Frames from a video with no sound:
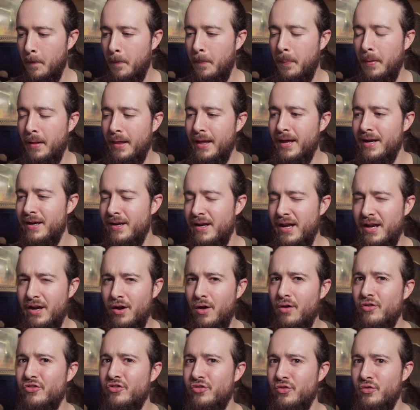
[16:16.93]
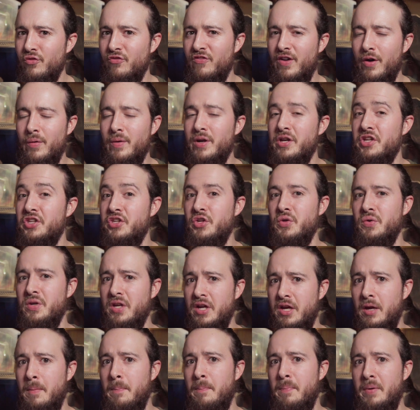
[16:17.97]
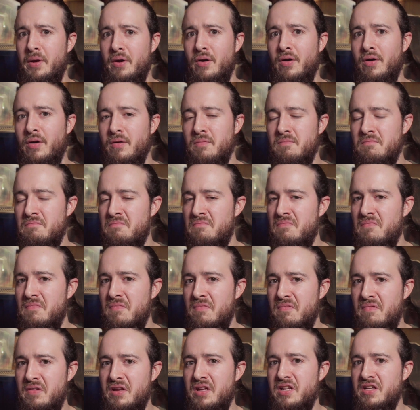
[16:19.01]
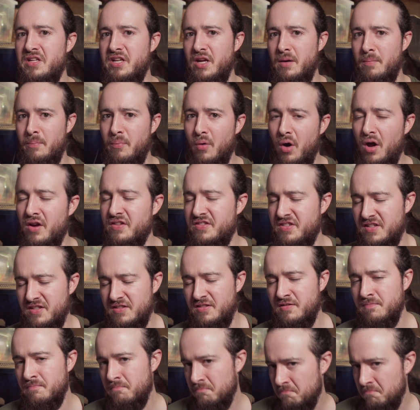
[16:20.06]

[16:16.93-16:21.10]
blend and also very unique beer in the end process.